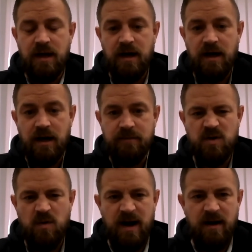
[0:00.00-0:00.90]
It was
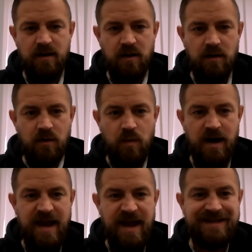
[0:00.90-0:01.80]
quite
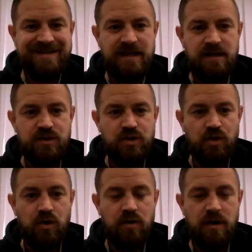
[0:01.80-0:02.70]
a hectic
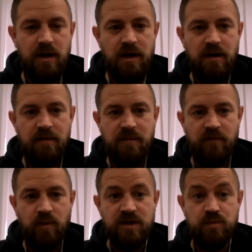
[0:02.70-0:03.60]
tour,
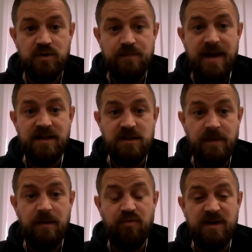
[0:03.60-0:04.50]
of which was meant to
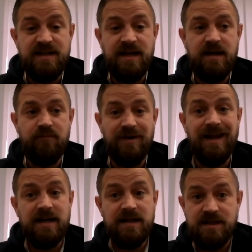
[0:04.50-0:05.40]
be pretty
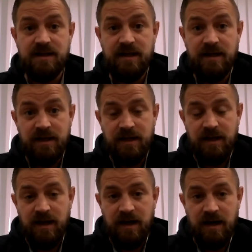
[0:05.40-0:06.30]
relaxed
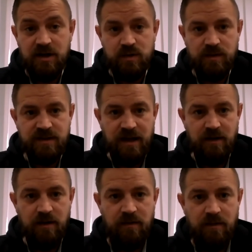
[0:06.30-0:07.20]
because we was kind
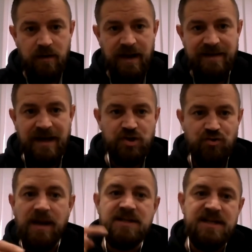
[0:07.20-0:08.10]
of in that
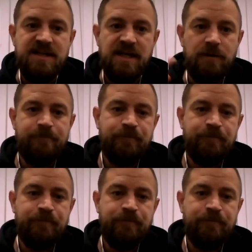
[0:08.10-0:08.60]
transition